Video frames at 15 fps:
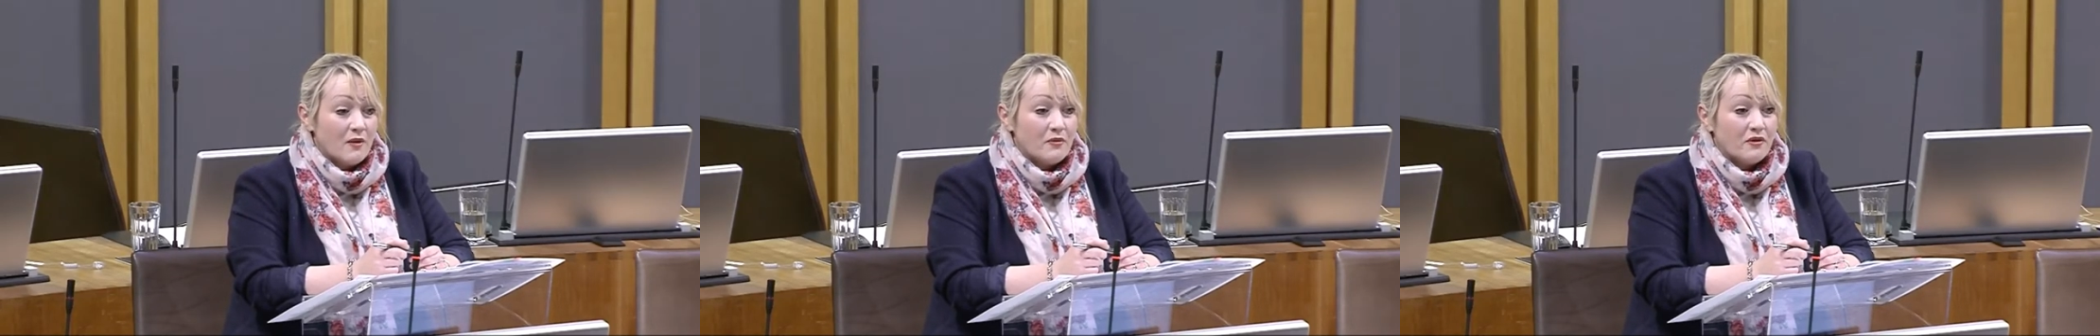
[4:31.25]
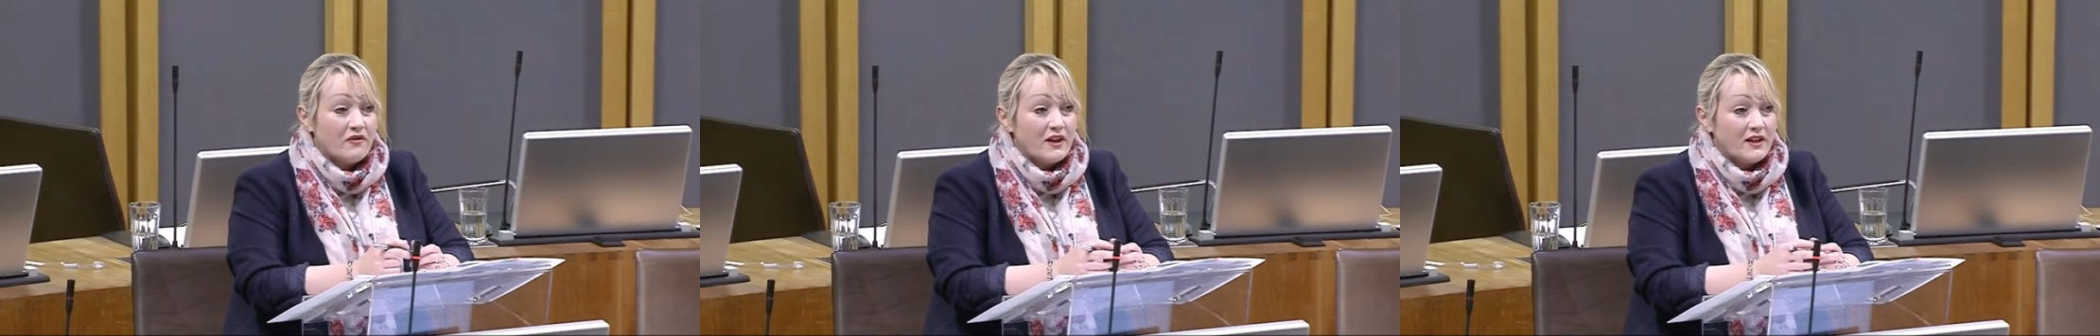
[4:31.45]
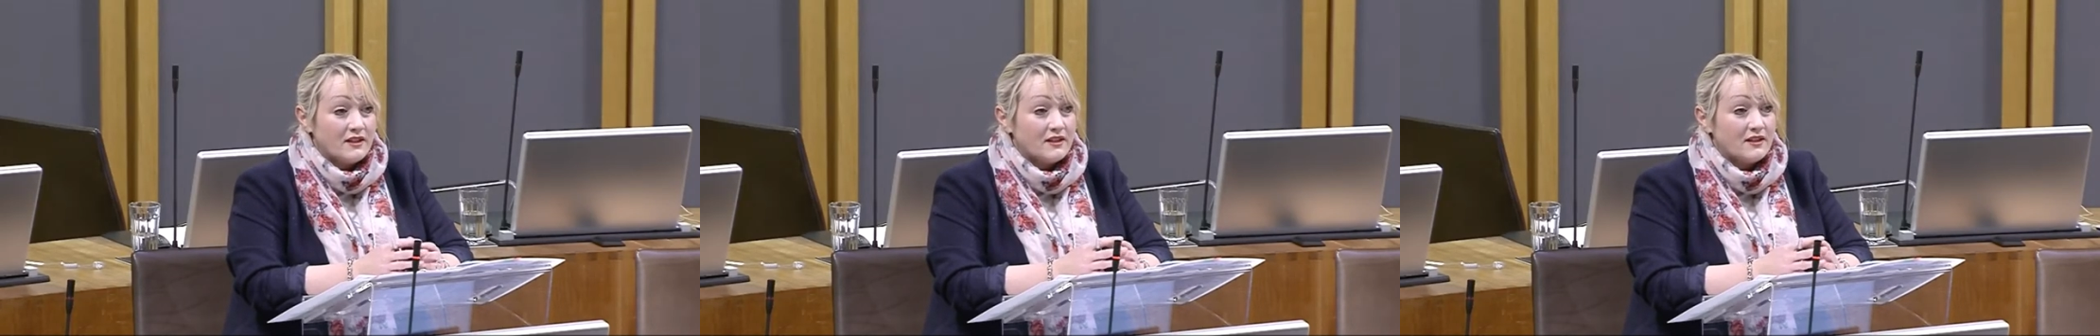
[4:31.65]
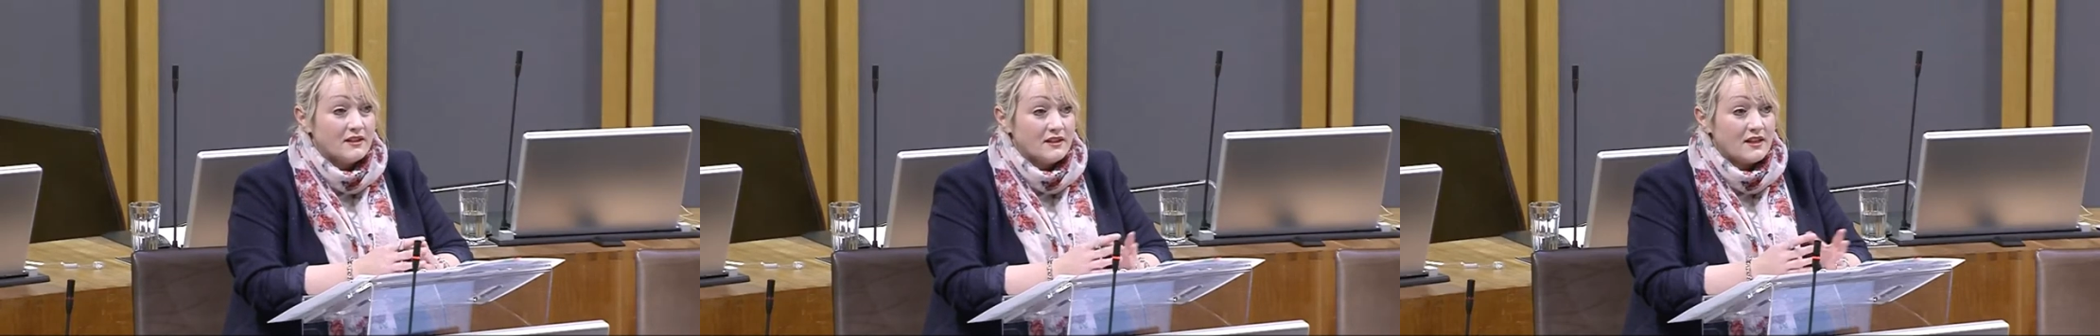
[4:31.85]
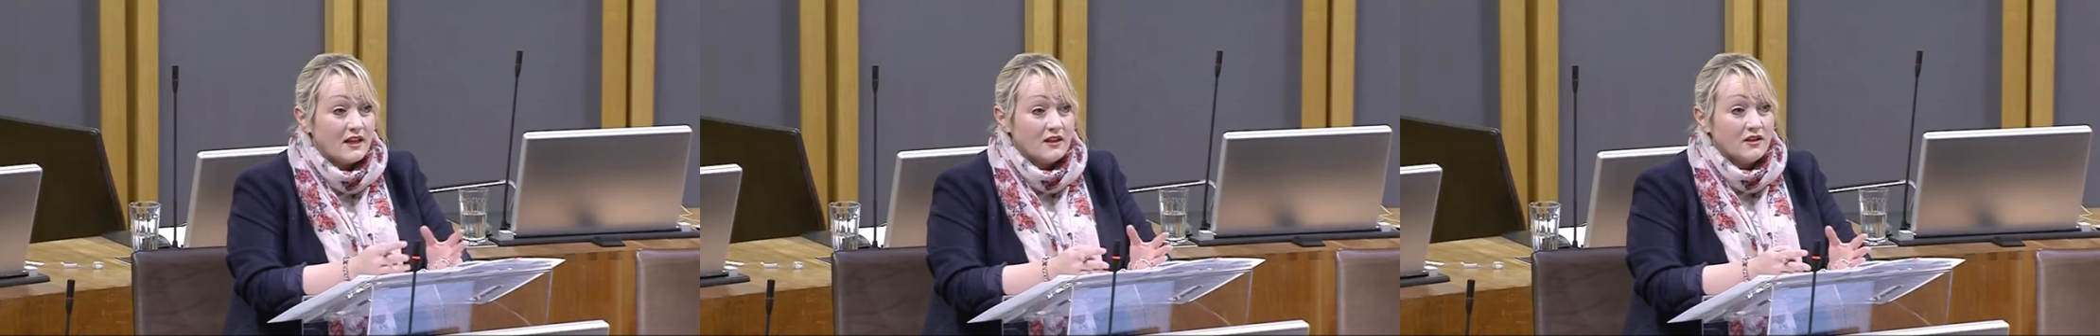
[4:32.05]
prevent
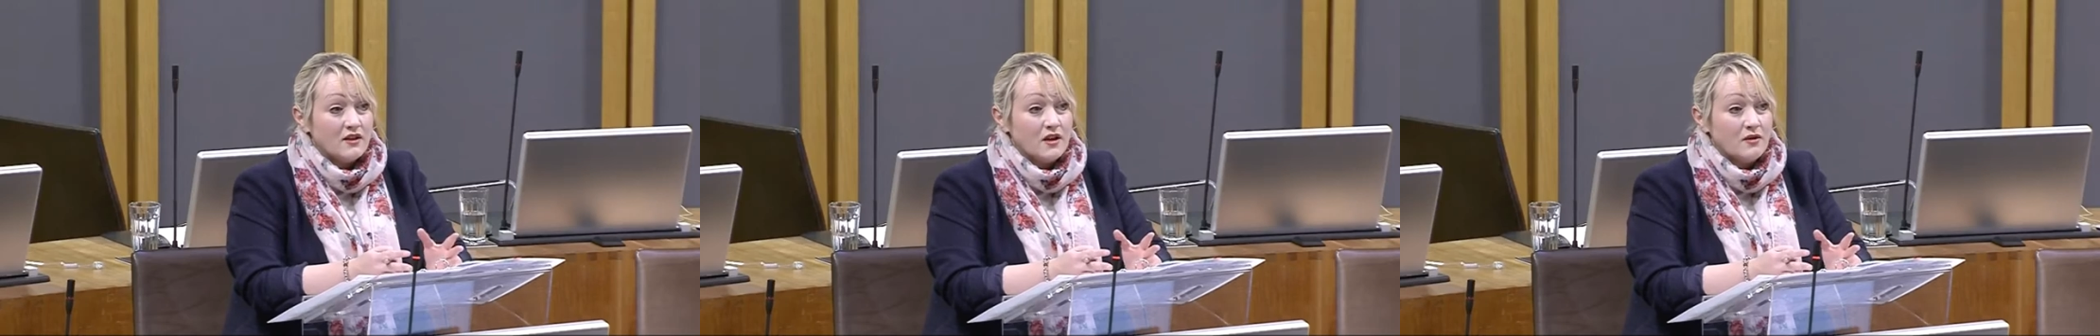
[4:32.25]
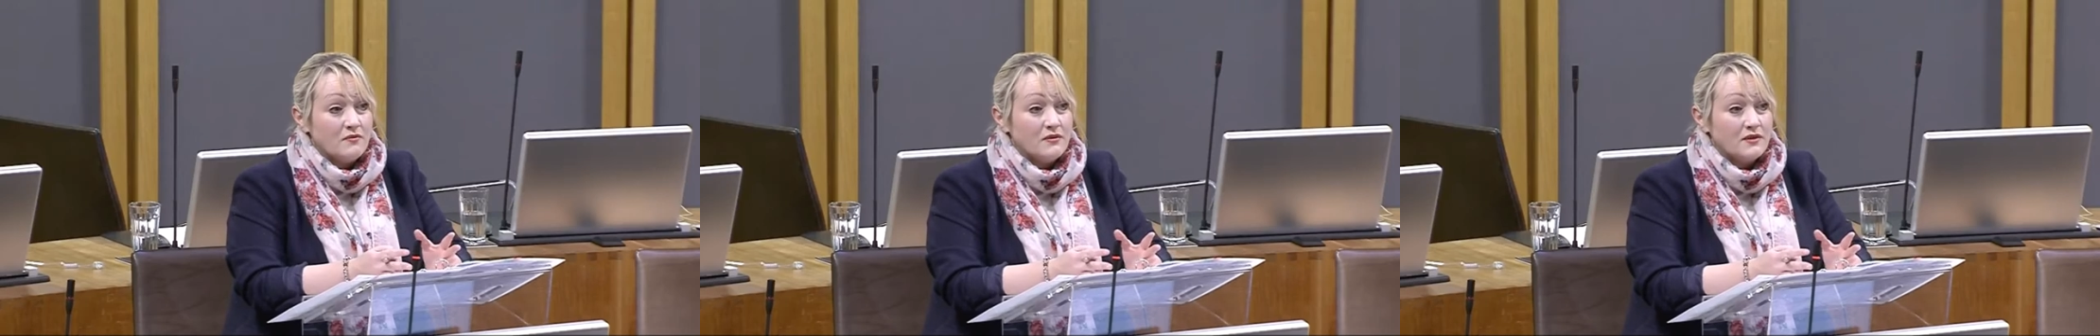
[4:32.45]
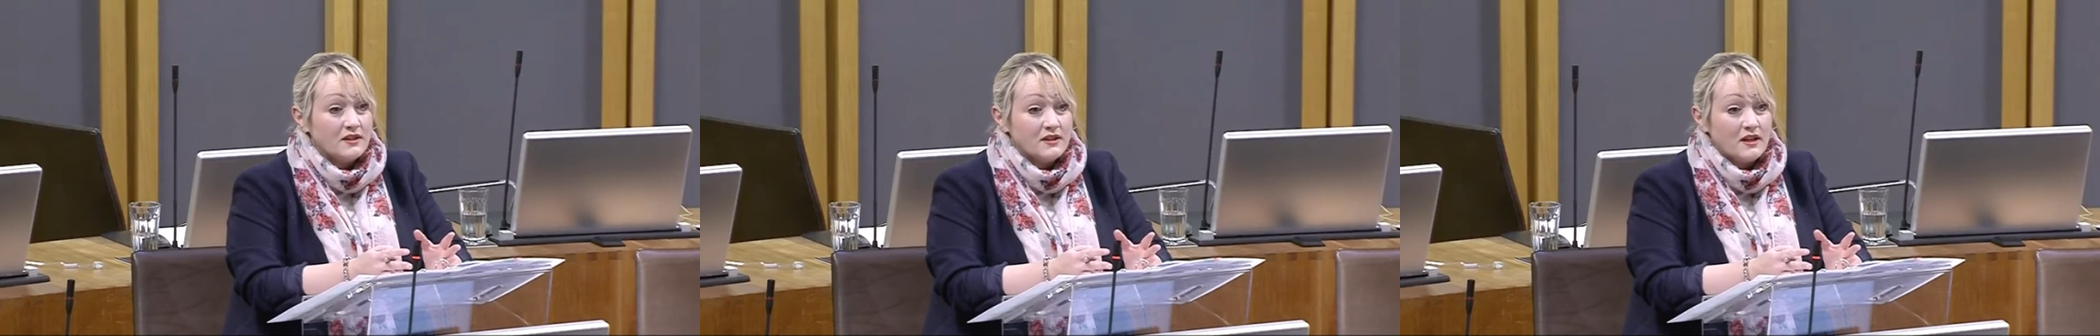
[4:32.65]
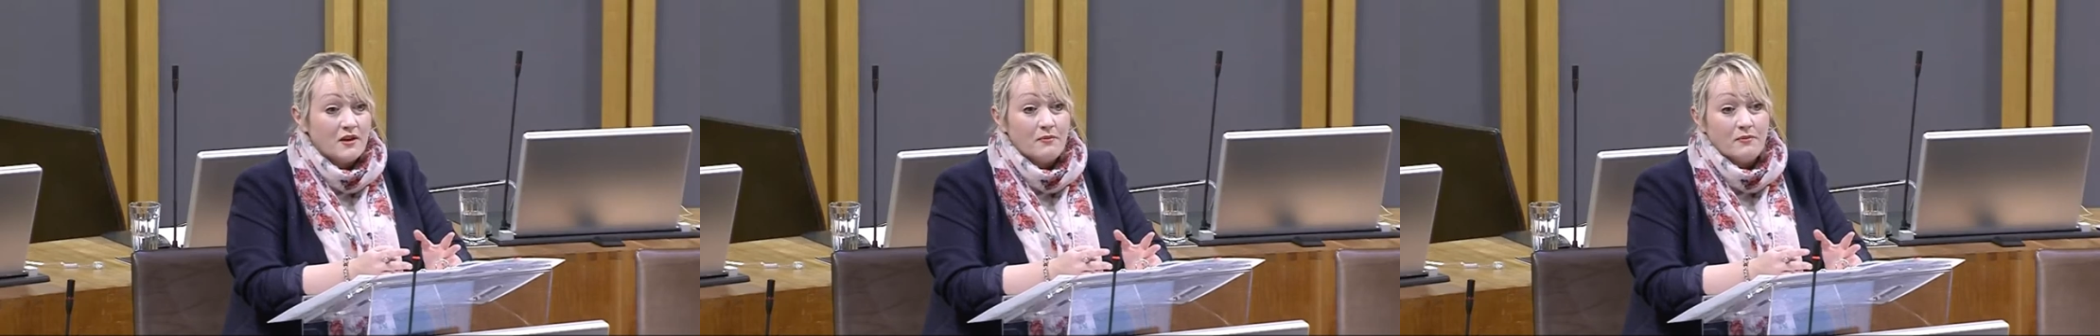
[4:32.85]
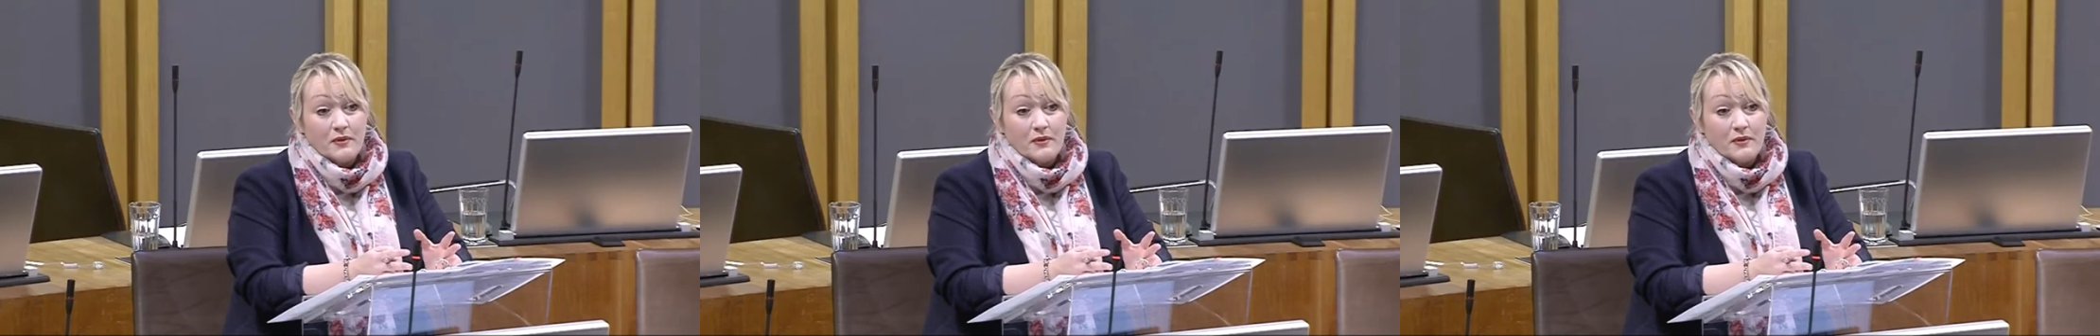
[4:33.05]
second homes